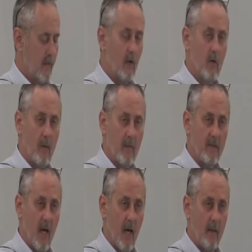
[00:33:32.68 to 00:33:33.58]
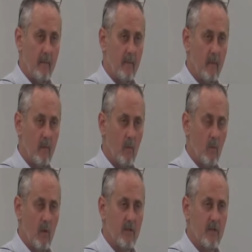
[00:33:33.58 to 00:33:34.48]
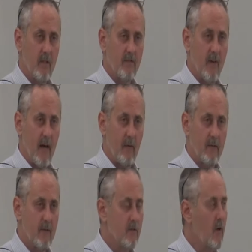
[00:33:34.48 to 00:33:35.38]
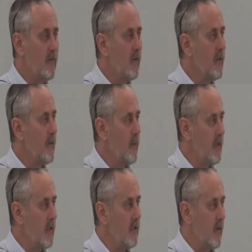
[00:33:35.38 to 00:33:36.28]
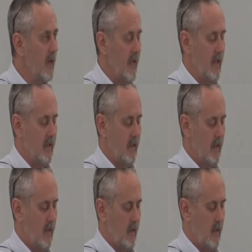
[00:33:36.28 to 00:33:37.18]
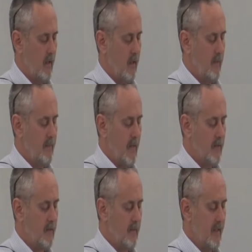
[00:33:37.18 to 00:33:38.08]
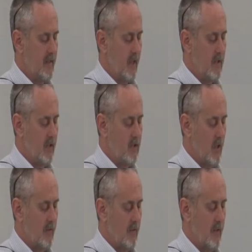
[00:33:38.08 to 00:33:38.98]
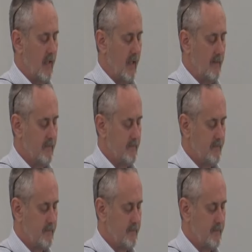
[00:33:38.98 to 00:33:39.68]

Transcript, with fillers: There'll come a time once this virus is over that we can go ahead and possibly touch each other again.